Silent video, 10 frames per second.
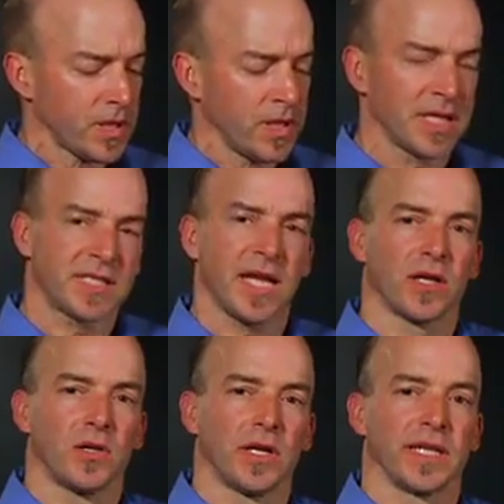let's take
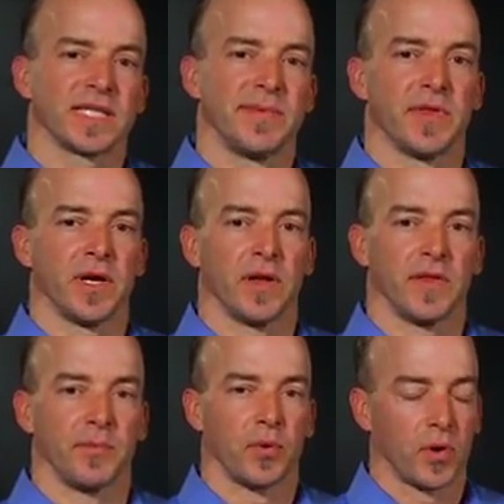a look at some of
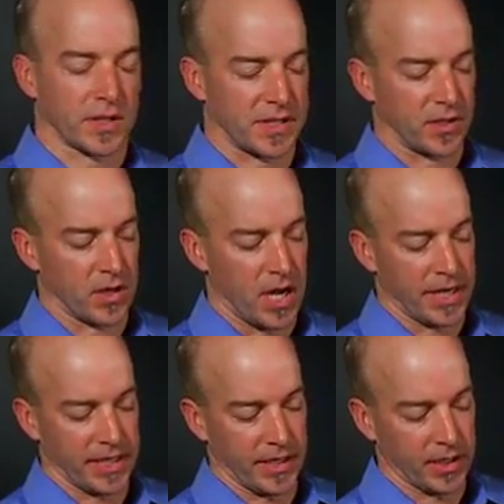the ports that are
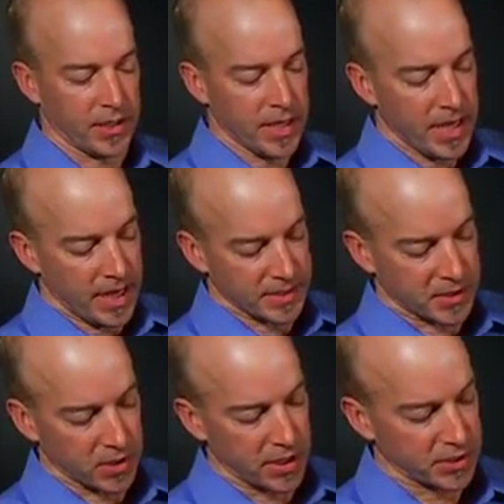on here, and
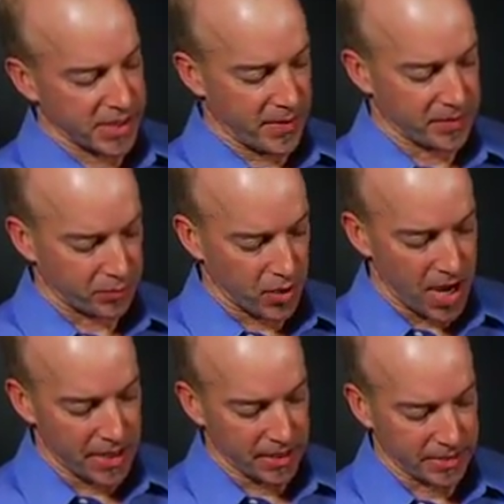so you'll understand what the
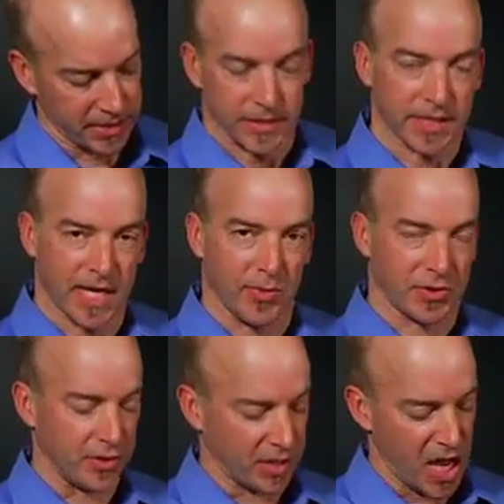product is able
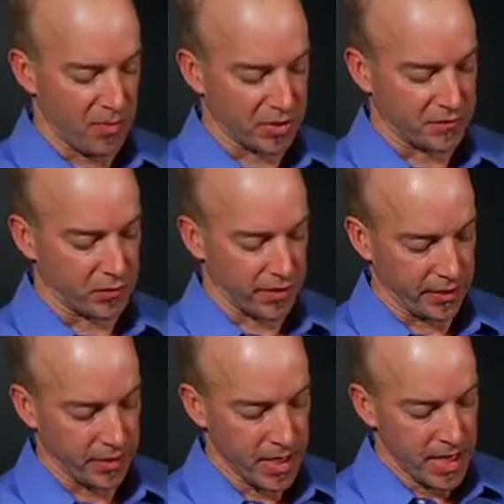to accomplish for
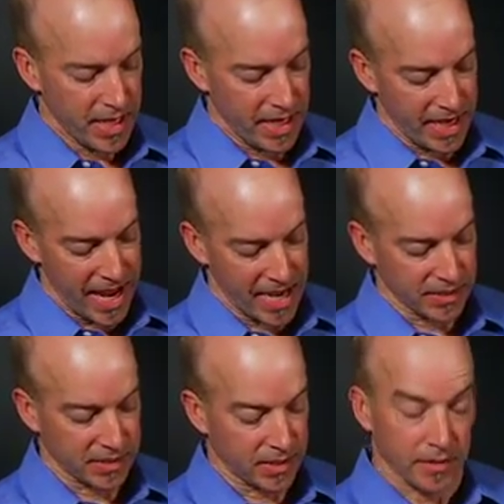you. It
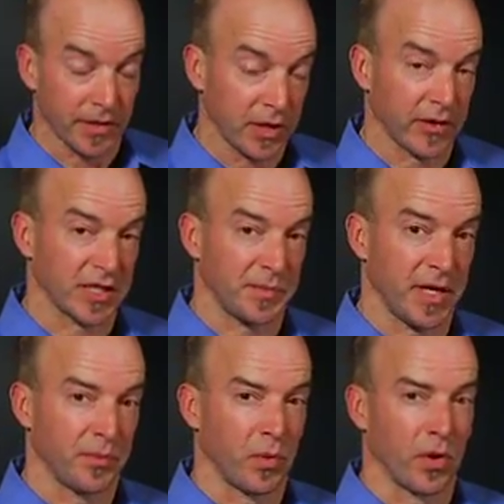has the
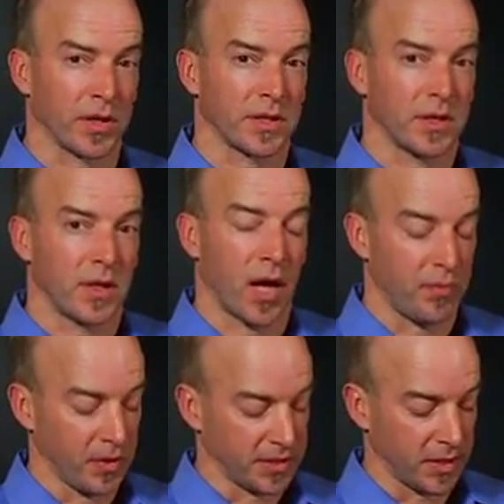USB port
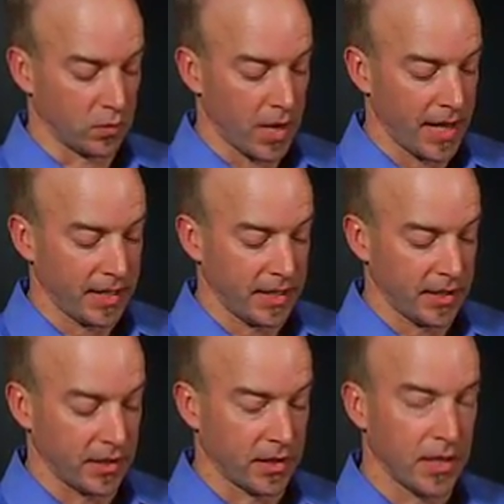built in right
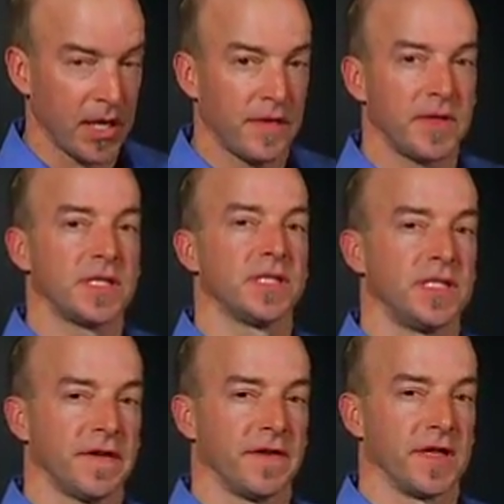here. This is
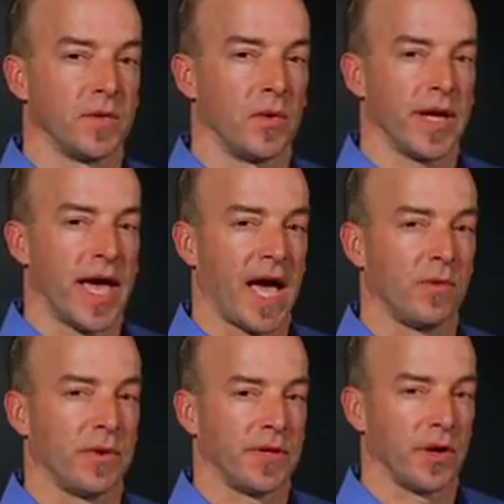different than what we
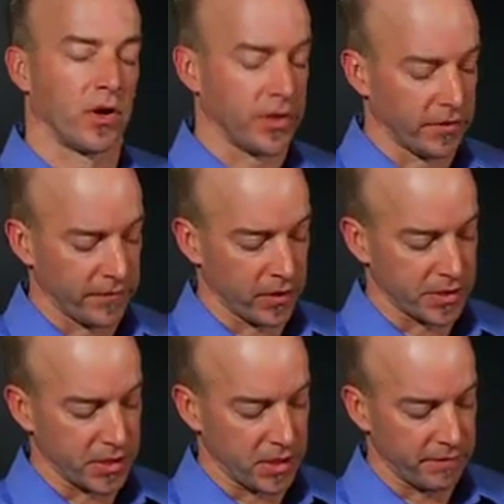had with the earlier
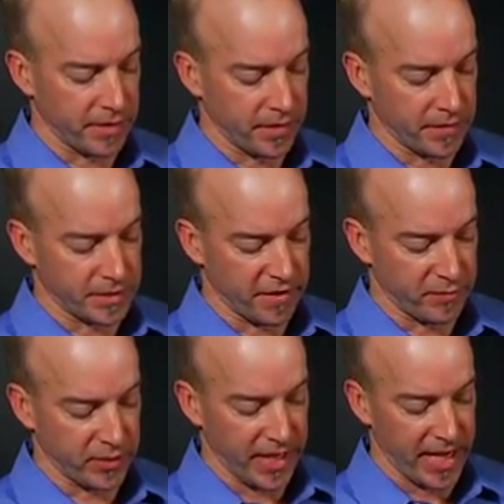version of the
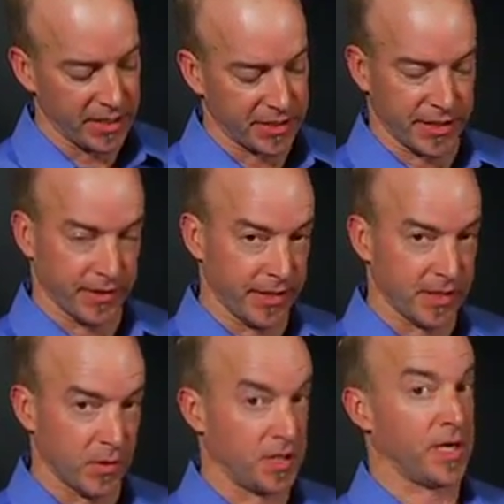Toughbook H
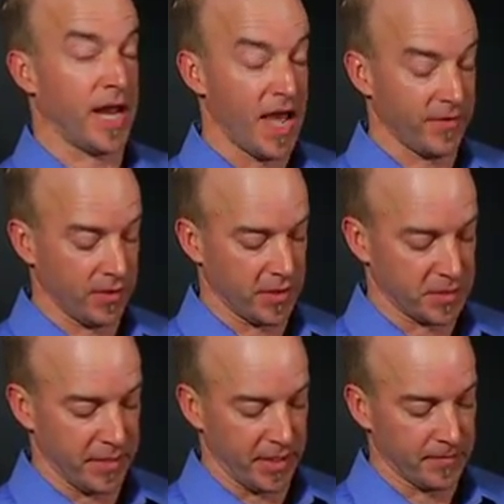series, which didn't have a
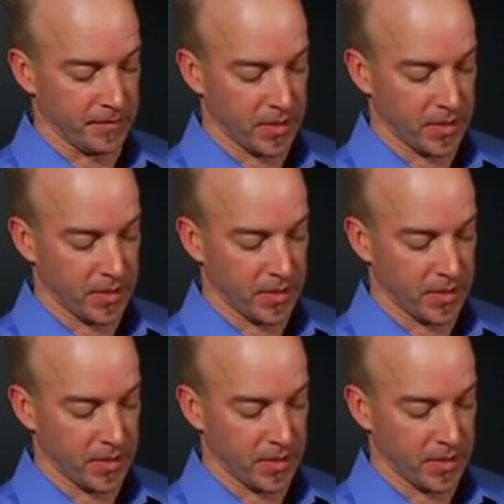USB.